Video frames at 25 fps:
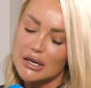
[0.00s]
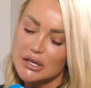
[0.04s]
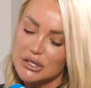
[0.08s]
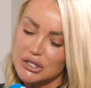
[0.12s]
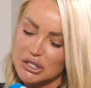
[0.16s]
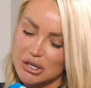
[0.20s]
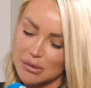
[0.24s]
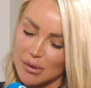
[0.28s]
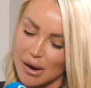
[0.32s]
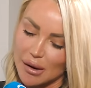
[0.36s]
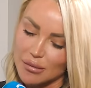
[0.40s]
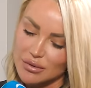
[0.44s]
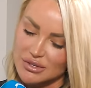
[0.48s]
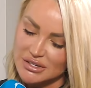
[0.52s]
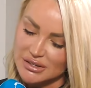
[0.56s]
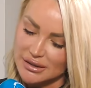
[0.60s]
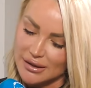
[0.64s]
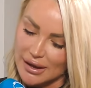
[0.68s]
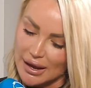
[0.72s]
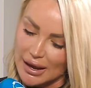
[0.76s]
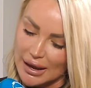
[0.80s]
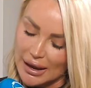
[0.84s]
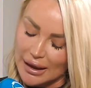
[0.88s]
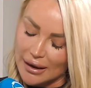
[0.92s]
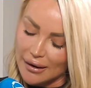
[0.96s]
So I was
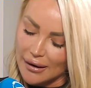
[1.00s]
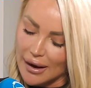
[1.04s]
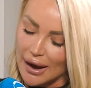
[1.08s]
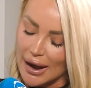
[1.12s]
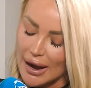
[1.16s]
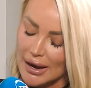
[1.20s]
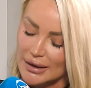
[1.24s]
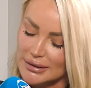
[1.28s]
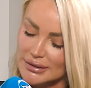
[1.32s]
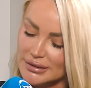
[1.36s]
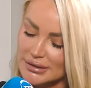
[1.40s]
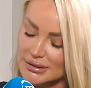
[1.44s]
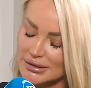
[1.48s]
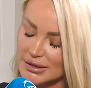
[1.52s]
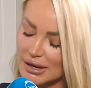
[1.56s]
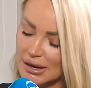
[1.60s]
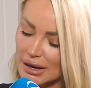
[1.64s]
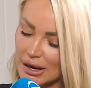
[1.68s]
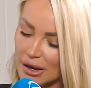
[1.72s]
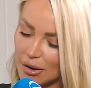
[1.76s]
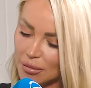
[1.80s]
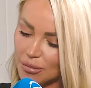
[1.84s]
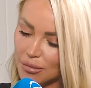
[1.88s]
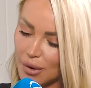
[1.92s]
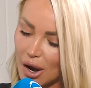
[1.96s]
there and
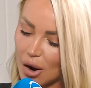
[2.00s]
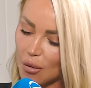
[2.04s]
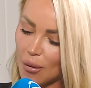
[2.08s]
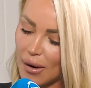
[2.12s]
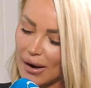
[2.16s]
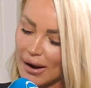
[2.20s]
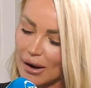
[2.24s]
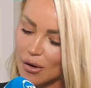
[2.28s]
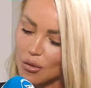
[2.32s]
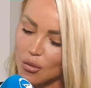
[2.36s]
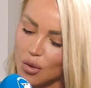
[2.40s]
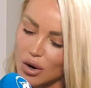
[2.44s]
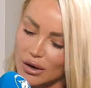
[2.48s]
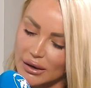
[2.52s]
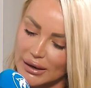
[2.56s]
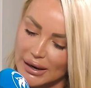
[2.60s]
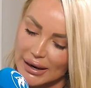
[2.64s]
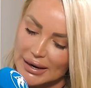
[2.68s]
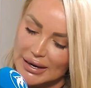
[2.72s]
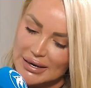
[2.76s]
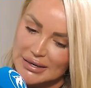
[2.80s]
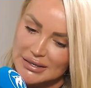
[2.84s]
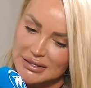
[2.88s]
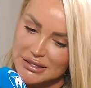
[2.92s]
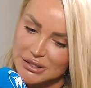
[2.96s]
um, I went out one
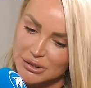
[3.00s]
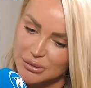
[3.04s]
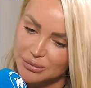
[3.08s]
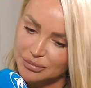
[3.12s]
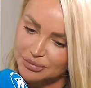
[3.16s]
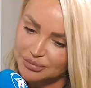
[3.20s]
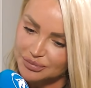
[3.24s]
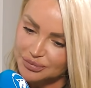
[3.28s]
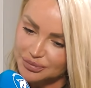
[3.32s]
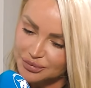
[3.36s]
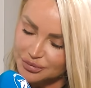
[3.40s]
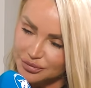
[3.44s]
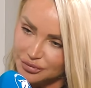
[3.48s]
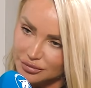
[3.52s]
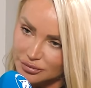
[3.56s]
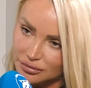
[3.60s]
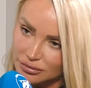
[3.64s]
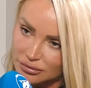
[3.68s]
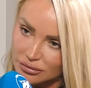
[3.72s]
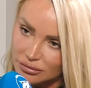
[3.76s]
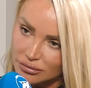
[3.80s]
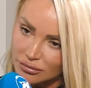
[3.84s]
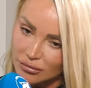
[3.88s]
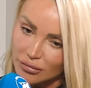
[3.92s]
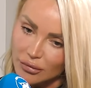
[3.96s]
night
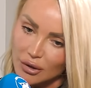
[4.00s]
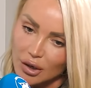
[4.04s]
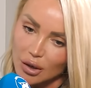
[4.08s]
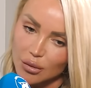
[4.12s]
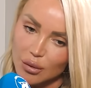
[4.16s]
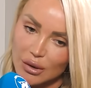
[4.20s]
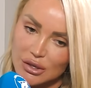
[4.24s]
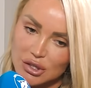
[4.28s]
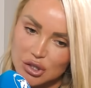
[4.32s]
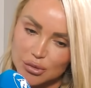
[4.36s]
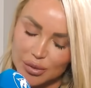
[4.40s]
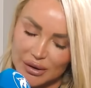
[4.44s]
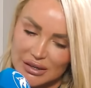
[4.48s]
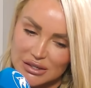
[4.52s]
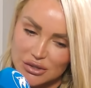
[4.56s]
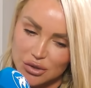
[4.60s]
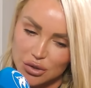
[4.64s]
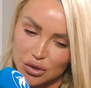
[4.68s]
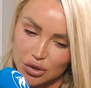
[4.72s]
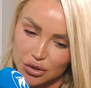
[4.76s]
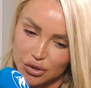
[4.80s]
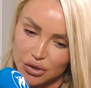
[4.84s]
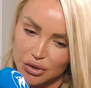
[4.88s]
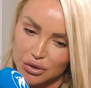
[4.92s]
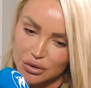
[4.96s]
I went to a place
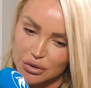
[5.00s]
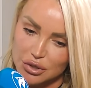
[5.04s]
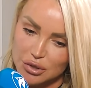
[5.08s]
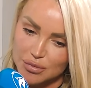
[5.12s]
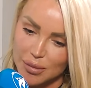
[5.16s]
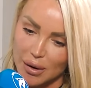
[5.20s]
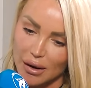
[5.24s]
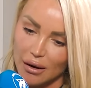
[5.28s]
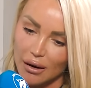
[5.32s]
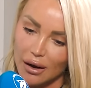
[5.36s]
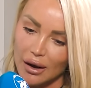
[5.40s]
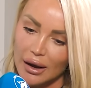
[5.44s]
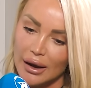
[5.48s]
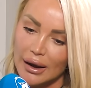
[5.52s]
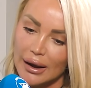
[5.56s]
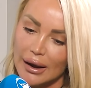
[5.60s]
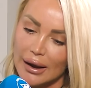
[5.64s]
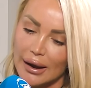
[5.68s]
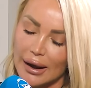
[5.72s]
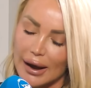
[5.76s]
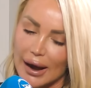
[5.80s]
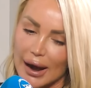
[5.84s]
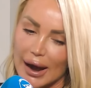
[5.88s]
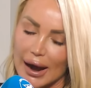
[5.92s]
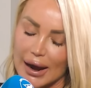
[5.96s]
called the News Bar,
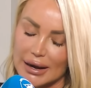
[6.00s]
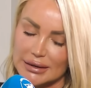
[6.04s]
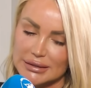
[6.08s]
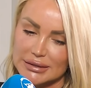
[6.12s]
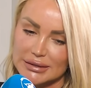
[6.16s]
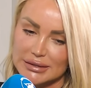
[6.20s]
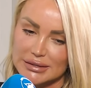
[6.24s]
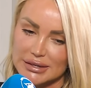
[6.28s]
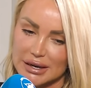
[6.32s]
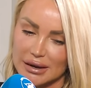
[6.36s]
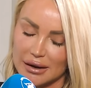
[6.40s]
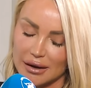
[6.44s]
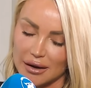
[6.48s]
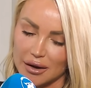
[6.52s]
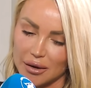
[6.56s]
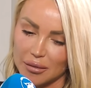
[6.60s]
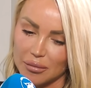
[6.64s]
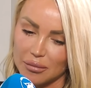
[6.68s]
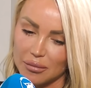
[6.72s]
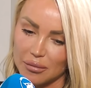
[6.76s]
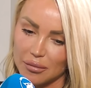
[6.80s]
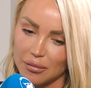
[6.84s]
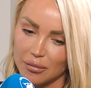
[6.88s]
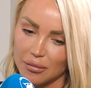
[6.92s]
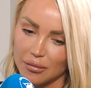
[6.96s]
and
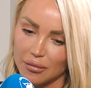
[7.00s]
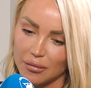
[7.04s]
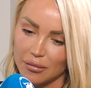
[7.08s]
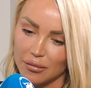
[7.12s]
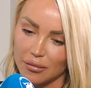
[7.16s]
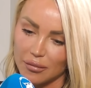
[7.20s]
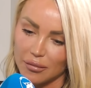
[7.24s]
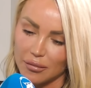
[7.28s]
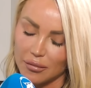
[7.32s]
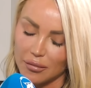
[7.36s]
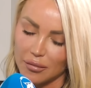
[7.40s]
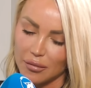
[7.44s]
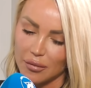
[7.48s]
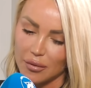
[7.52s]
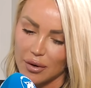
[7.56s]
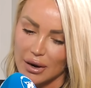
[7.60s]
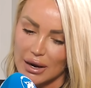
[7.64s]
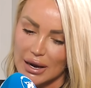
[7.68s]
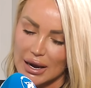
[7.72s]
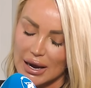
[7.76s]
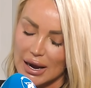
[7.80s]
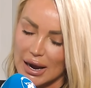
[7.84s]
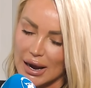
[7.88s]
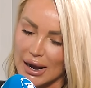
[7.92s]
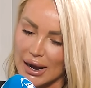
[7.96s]
um,
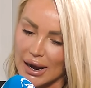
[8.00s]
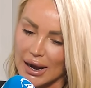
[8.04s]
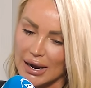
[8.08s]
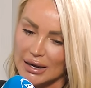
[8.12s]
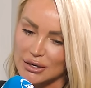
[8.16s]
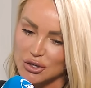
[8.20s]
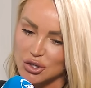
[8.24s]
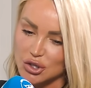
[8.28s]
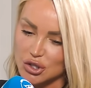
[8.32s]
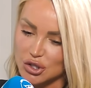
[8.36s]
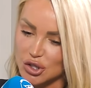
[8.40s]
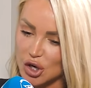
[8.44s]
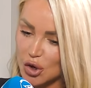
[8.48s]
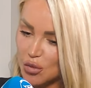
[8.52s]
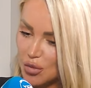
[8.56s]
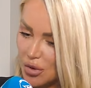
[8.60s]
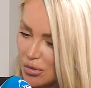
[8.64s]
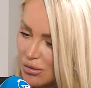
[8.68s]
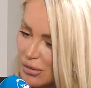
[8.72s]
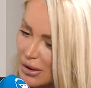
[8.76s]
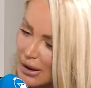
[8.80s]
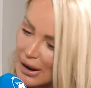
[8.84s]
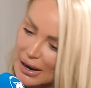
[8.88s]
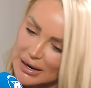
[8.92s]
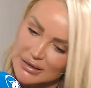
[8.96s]
it just
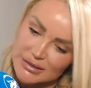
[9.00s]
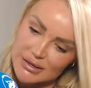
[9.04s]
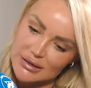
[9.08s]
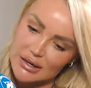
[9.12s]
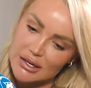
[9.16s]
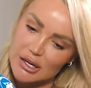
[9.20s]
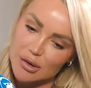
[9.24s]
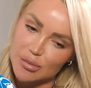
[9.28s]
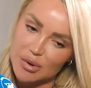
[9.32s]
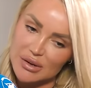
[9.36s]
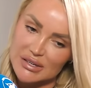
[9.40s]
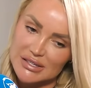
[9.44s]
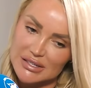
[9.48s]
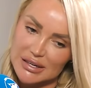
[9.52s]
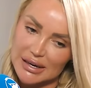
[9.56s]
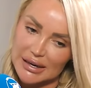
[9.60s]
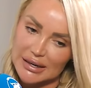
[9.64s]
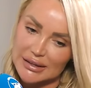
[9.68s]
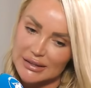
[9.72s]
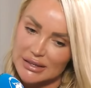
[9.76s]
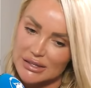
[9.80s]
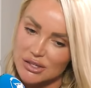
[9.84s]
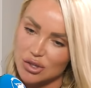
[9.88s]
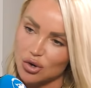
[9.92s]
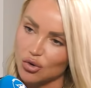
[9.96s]
opened my eyes a little bit to
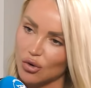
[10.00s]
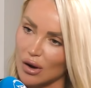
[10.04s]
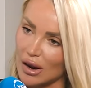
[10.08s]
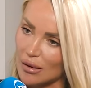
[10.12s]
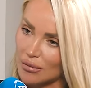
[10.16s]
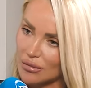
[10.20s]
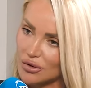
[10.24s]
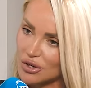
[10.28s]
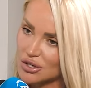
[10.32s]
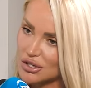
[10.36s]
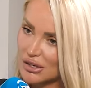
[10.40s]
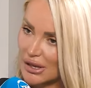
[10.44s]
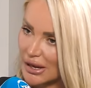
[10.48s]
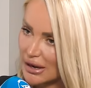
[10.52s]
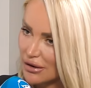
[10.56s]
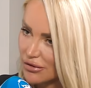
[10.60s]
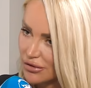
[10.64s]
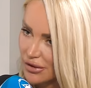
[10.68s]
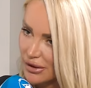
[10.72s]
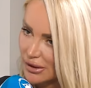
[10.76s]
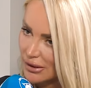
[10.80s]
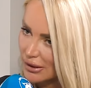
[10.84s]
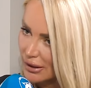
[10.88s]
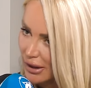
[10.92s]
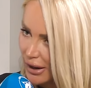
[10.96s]
like this glamorous
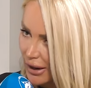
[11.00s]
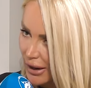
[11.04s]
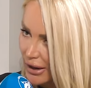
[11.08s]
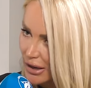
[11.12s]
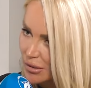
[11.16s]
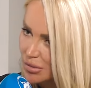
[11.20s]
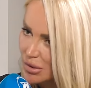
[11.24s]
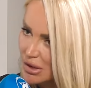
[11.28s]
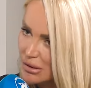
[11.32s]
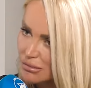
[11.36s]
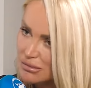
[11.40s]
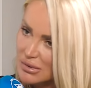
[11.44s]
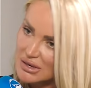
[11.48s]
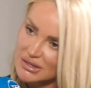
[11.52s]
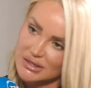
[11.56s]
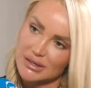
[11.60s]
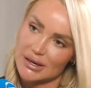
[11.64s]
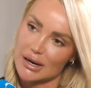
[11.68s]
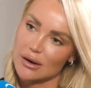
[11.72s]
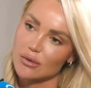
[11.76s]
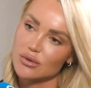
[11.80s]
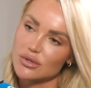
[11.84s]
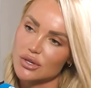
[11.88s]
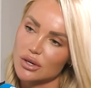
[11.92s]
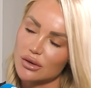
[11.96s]
life that I kind of been
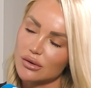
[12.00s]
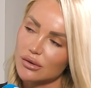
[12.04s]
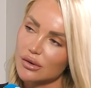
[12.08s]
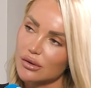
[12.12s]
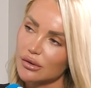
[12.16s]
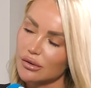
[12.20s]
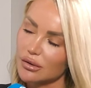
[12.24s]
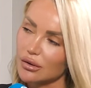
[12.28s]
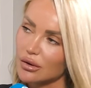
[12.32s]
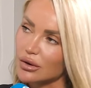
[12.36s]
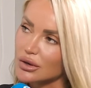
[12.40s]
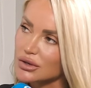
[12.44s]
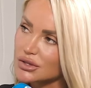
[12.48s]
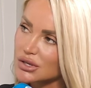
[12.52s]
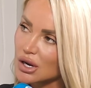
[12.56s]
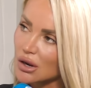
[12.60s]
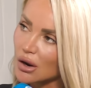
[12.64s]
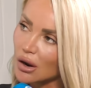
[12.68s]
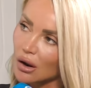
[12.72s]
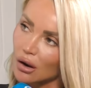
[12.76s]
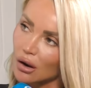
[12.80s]
missing out on. I thought